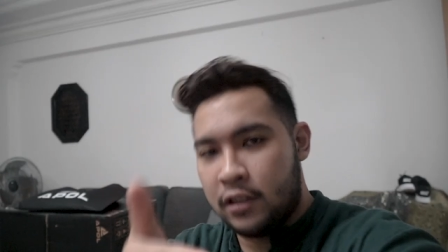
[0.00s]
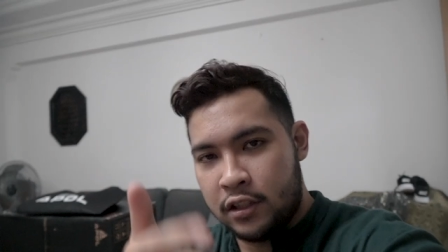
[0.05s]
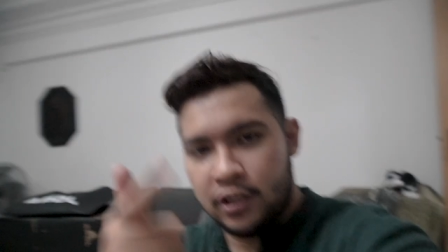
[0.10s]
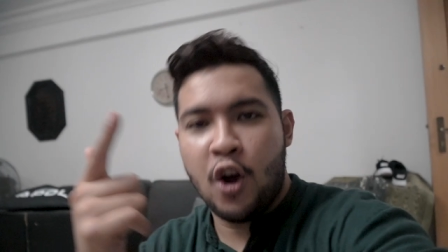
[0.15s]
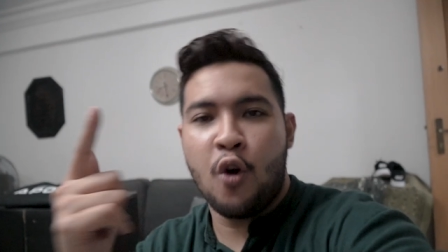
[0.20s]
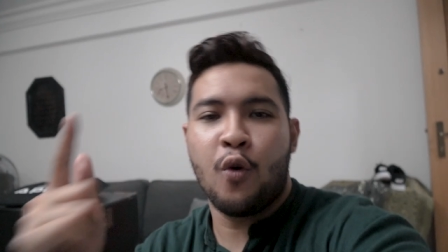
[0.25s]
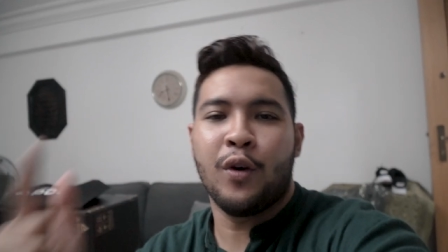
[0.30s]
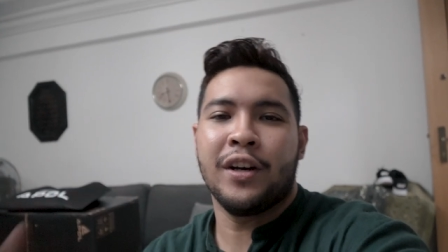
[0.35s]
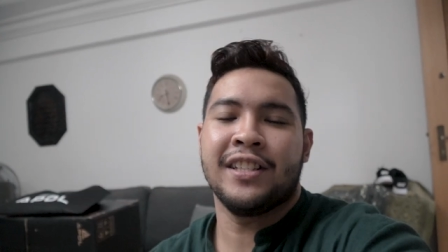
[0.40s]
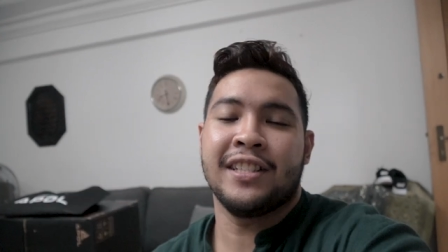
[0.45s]

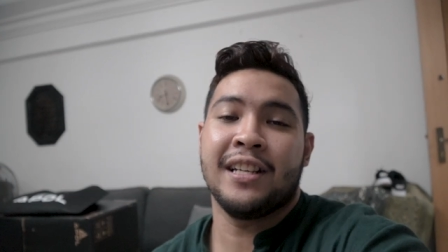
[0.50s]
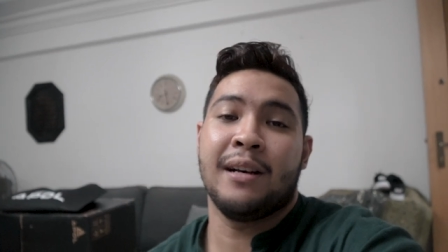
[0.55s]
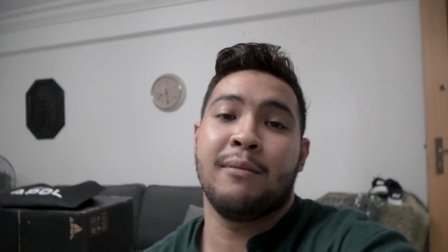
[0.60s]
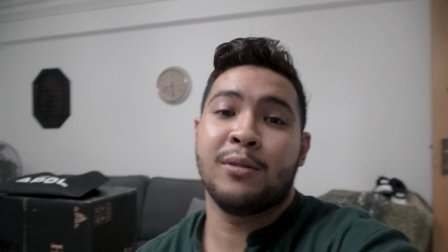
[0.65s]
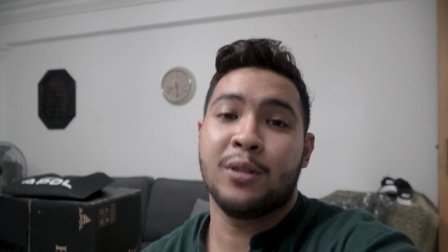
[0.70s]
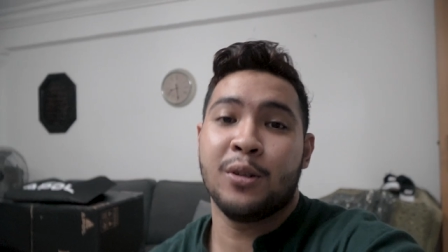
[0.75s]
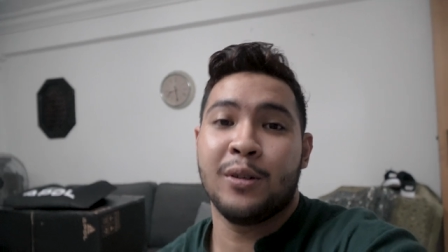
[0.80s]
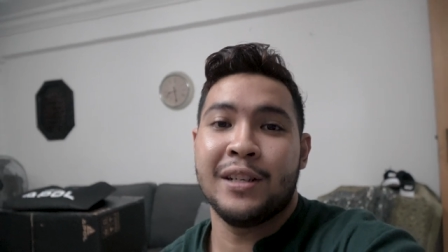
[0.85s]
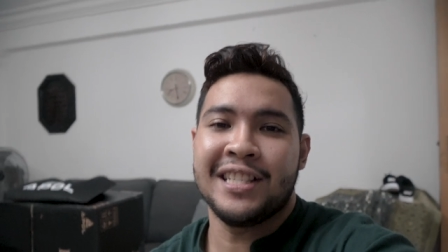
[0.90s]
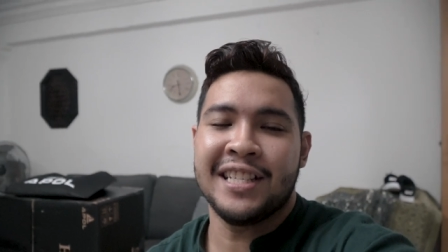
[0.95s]
Yo, what is up?
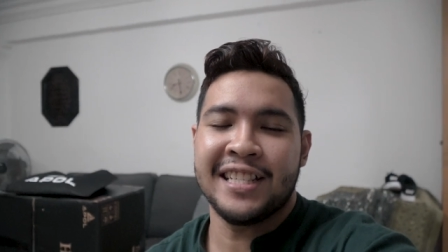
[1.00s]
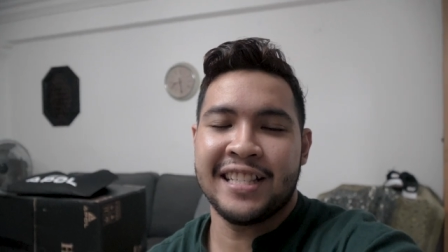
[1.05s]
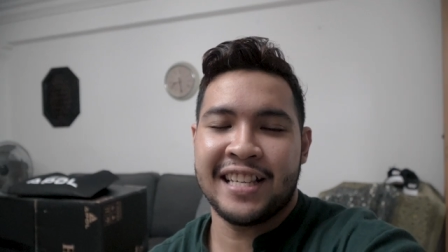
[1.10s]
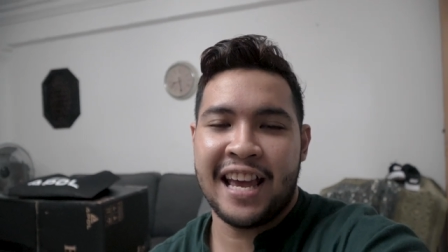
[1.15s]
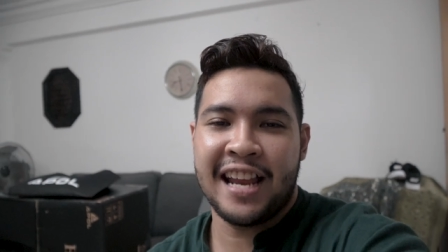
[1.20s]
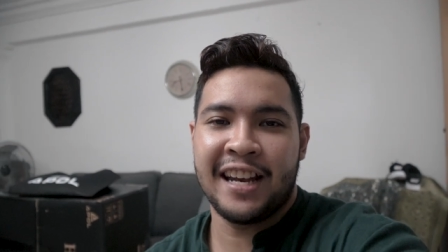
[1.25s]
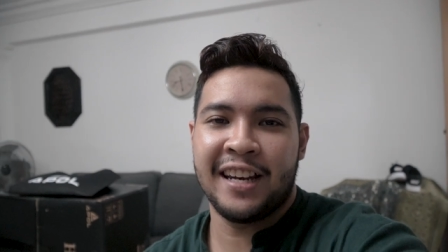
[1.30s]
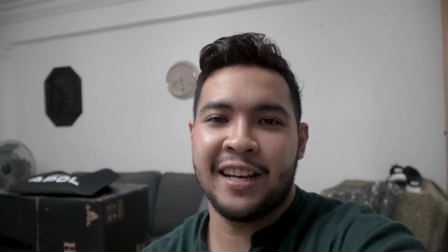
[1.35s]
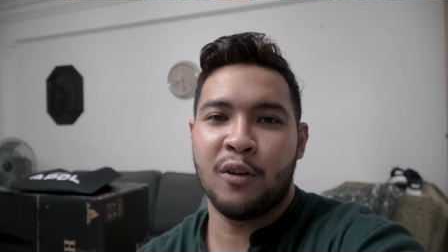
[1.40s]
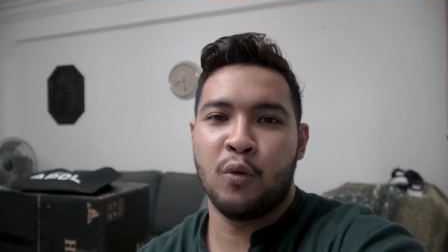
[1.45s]
So I just
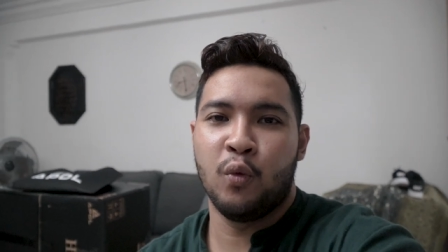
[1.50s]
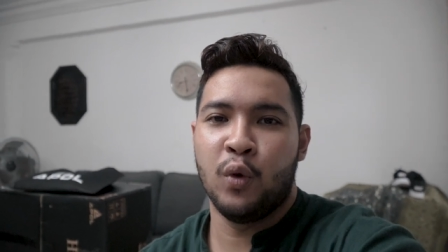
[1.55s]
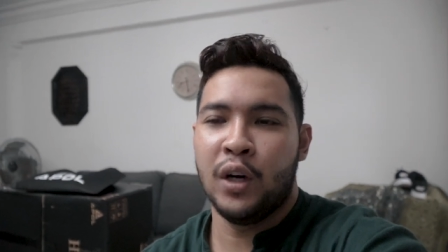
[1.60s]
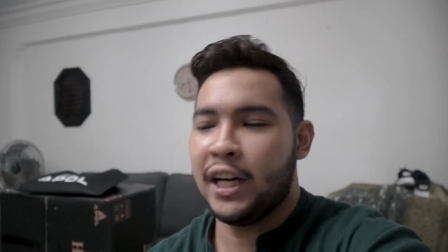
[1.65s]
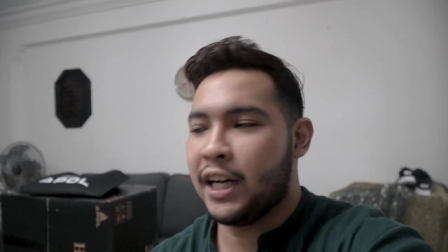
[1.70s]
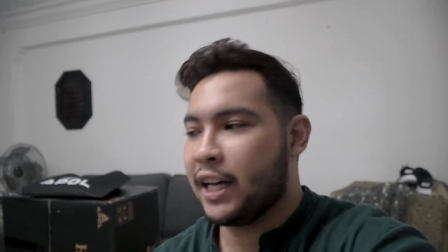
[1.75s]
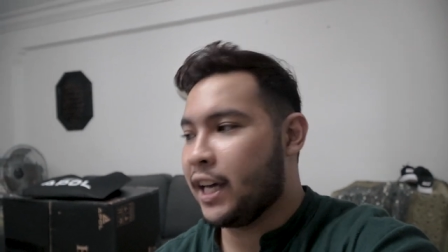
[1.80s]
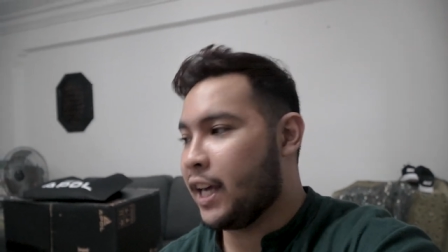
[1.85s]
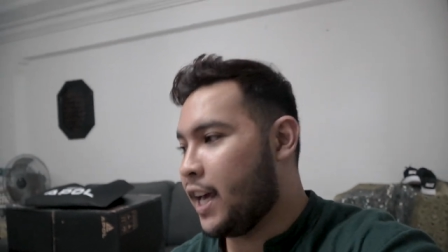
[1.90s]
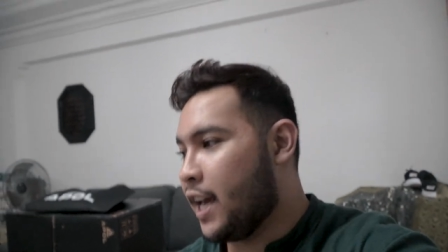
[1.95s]
ended
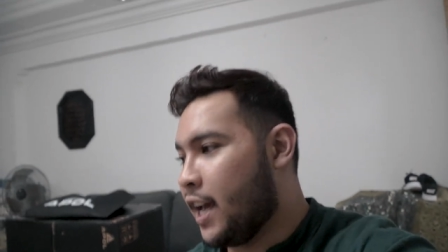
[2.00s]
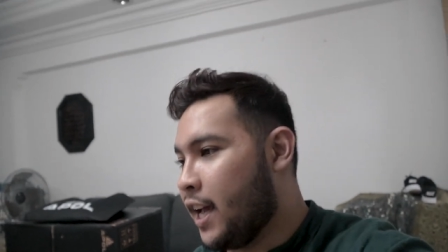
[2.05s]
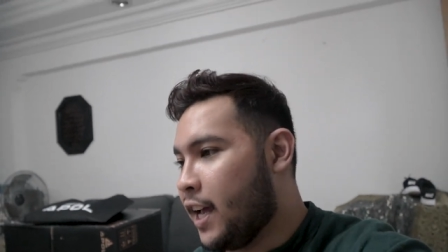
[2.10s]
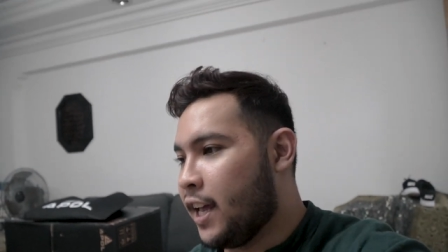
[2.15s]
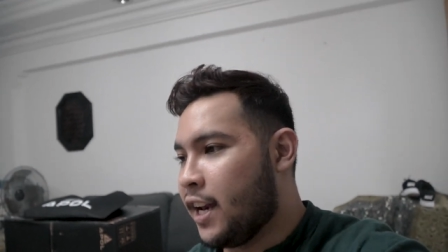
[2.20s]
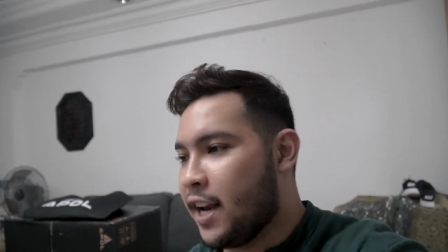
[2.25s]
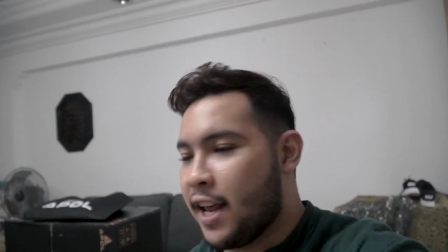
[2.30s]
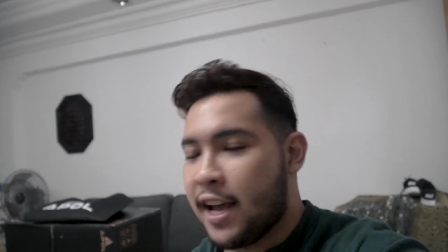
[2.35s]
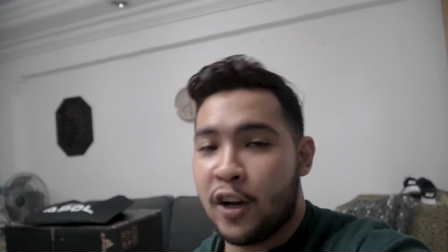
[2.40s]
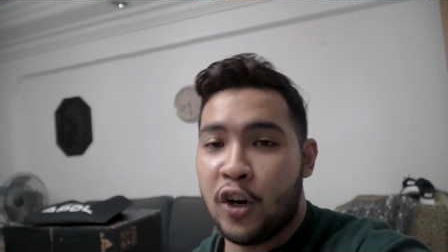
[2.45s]
work
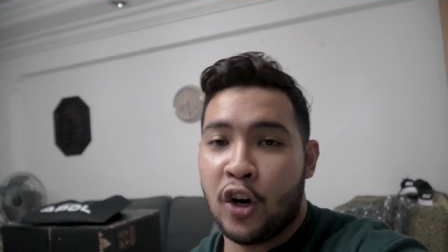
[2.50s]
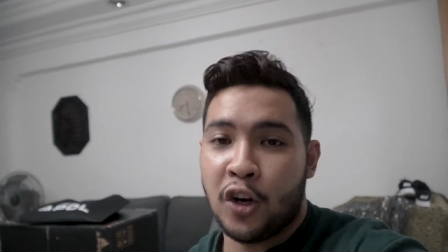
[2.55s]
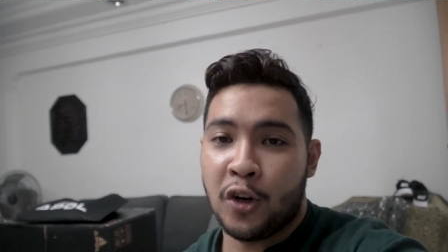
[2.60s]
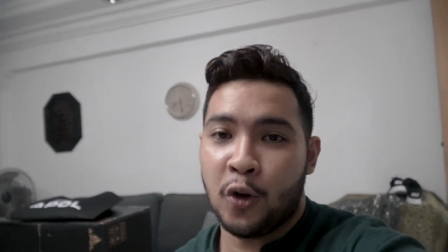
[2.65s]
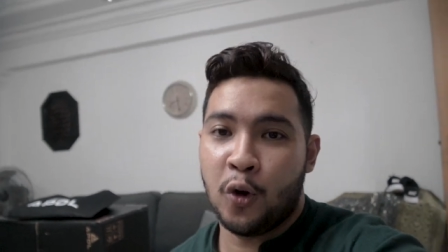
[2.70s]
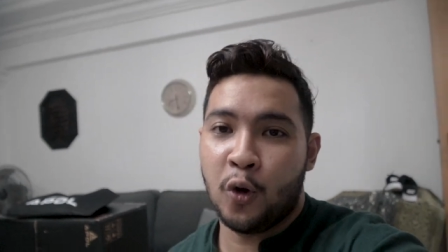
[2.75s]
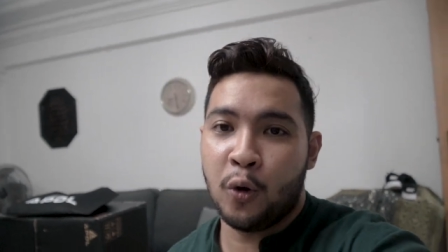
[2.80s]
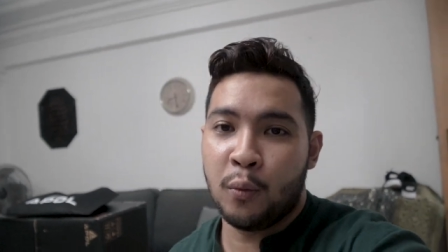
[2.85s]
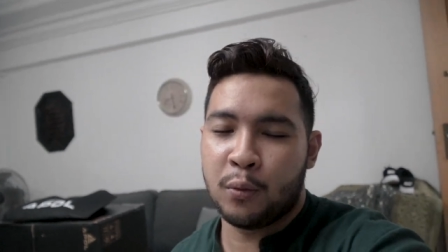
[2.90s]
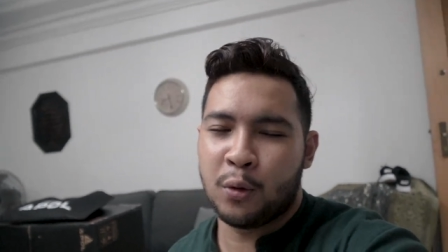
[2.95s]
and I got
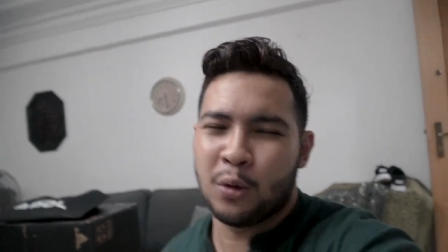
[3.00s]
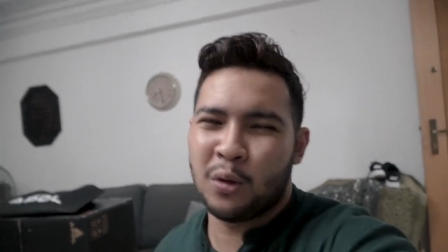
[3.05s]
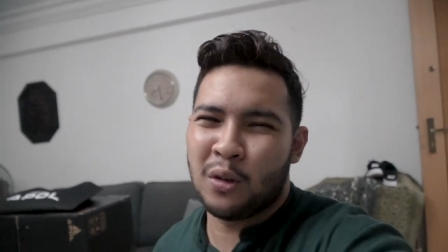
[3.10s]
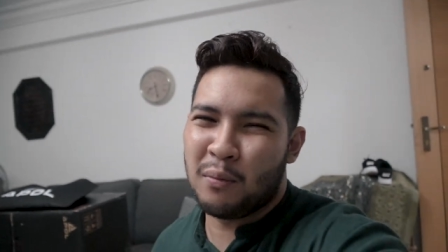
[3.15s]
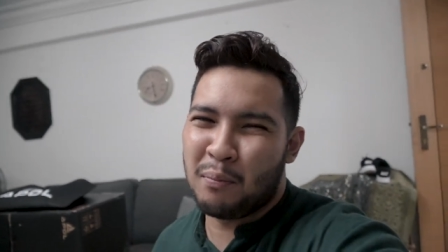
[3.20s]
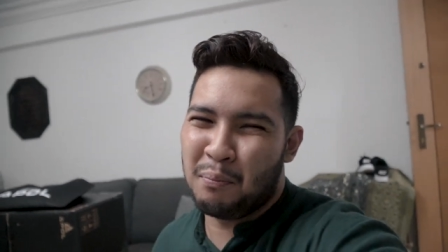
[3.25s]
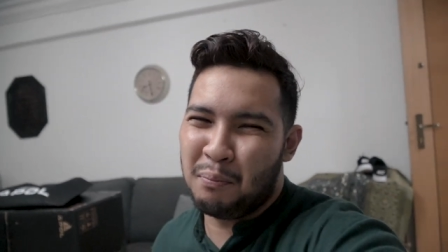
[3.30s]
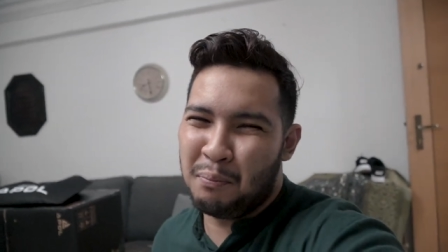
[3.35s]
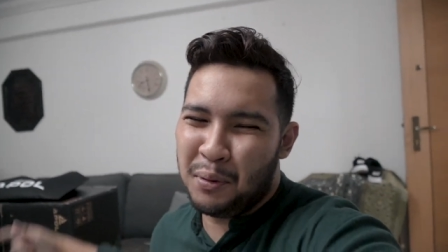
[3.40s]
home to a